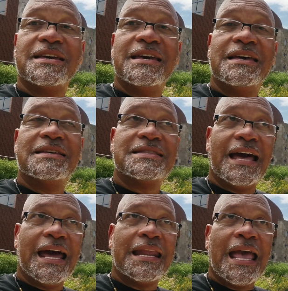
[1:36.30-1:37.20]
is
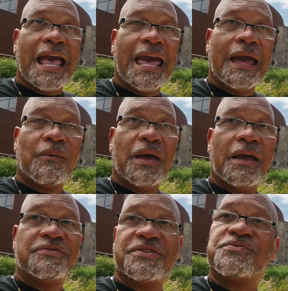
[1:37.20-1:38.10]
that it
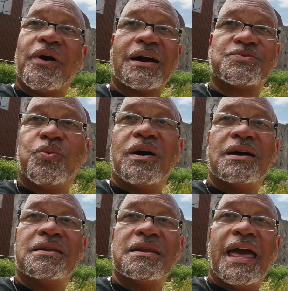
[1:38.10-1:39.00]
just rocks
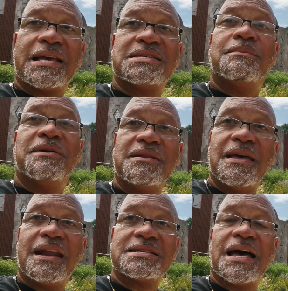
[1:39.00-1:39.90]
one exhibit
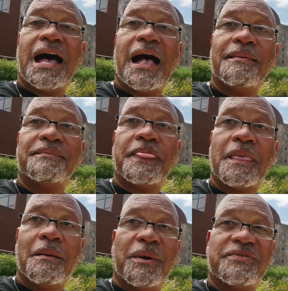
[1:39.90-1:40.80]
at a time.
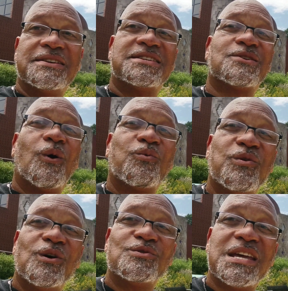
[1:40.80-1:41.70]
But they just go
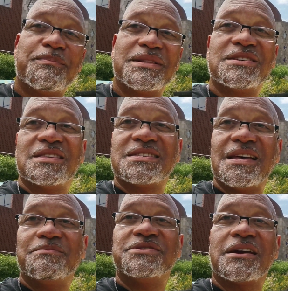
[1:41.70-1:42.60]
real deep into the
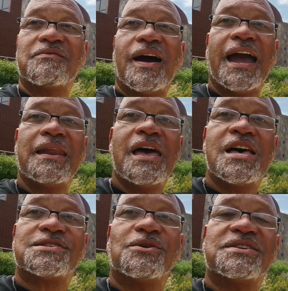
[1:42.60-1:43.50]
subject, right?
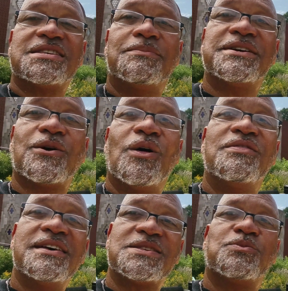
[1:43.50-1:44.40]
So the subject on
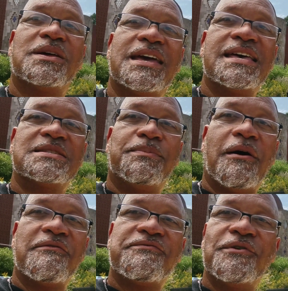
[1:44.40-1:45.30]
this one is
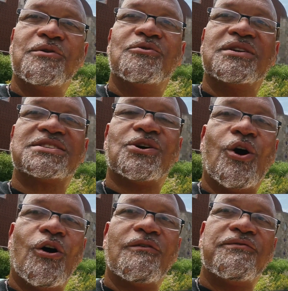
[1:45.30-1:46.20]
about food. It's
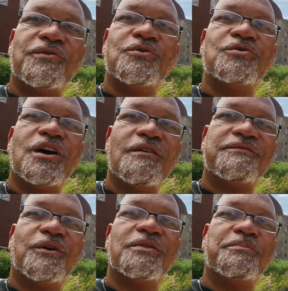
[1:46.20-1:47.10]
called Food
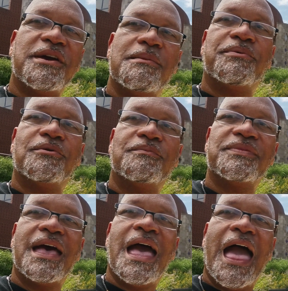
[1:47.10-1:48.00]
for the People.
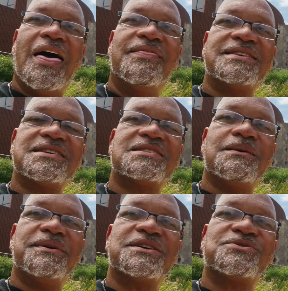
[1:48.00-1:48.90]
And this
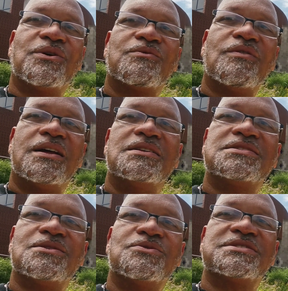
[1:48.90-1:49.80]
exhibit is going to run
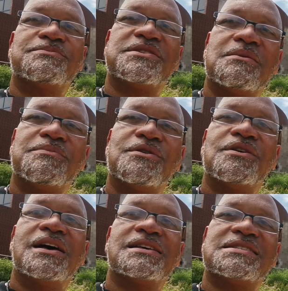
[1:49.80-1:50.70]
until September
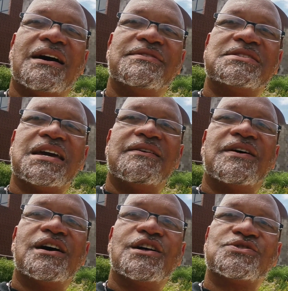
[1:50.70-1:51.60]
17th,
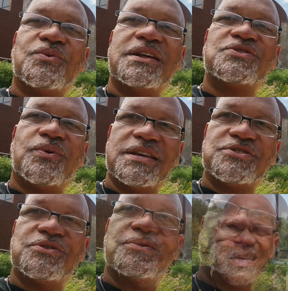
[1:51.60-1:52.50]

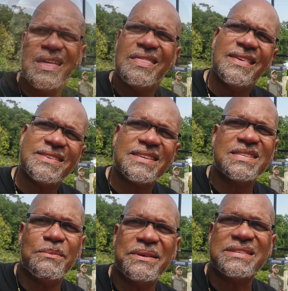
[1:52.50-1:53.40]
2022. This
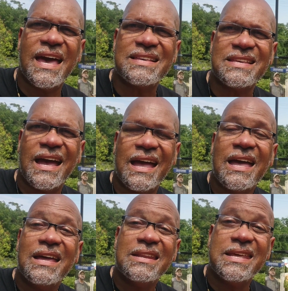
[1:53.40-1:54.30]
exhibit takes a
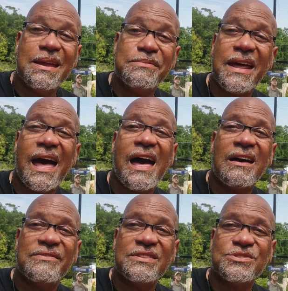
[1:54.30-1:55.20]
deep
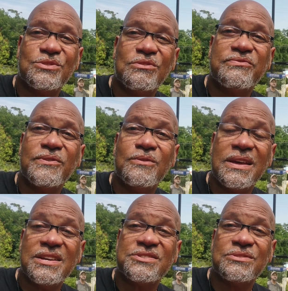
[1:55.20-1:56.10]
dive into the food
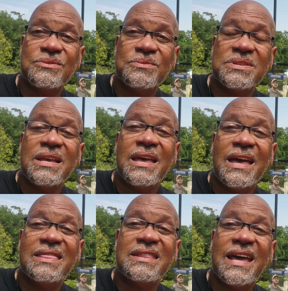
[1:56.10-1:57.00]
issues
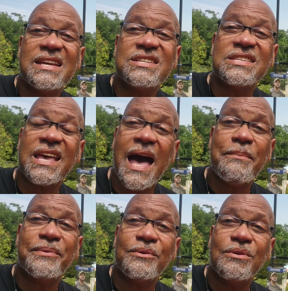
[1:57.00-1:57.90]
in the nation's
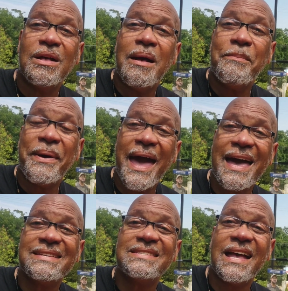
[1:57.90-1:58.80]
capital,
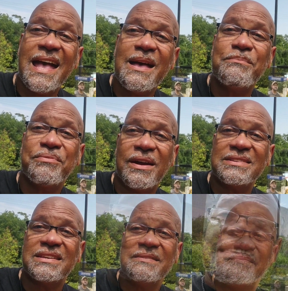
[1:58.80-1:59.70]
past and
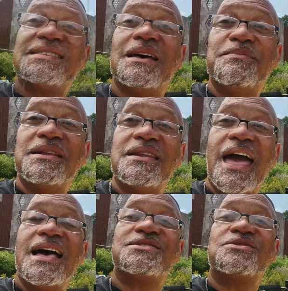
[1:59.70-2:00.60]
present. This exhibit
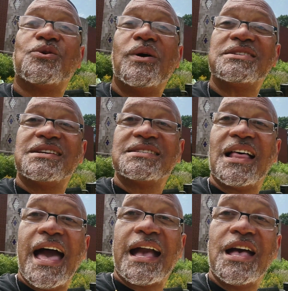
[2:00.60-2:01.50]
answers questions
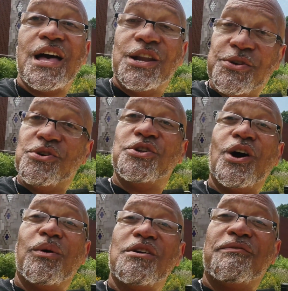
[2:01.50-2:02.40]
like, do you
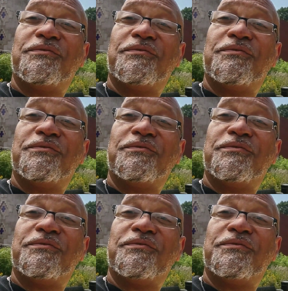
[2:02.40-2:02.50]
know where your